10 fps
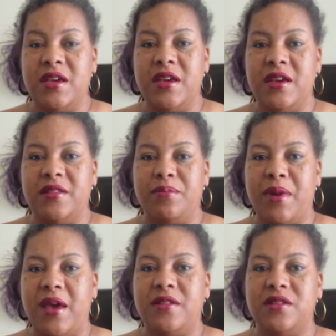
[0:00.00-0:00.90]
And
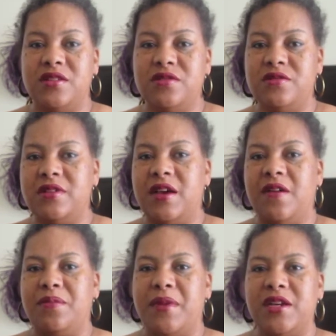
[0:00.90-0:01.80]
bathing suit, I
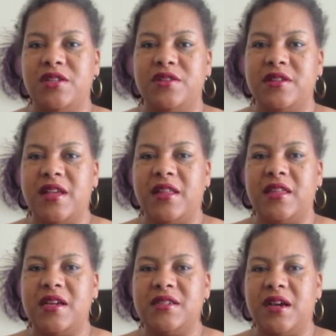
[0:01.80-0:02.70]
would make sure that
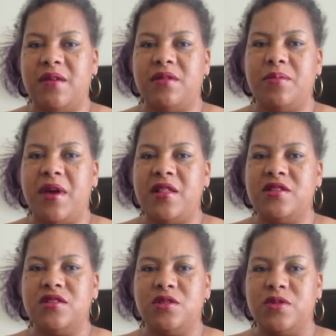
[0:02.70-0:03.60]
that time the bathing
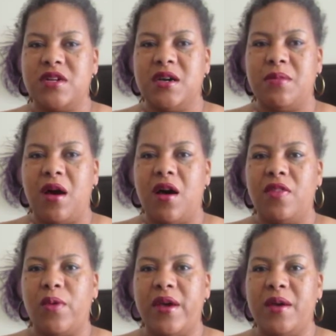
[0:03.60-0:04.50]
suit would come all
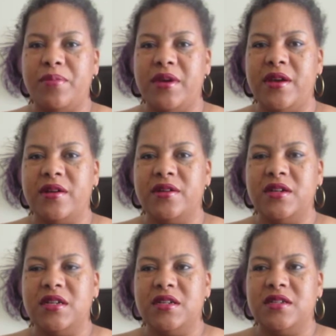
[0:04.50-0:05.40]
the way up here
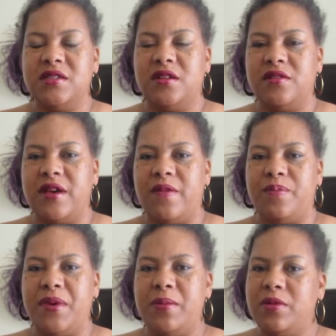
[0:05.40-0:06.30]
so
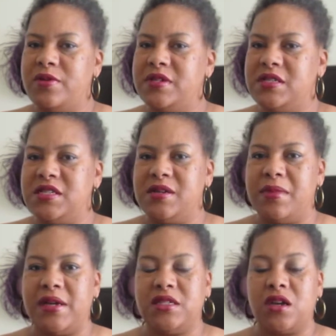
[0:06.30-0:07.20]
that people wouldn't see
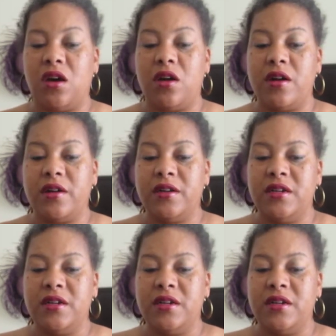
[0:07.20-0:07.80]
my scar.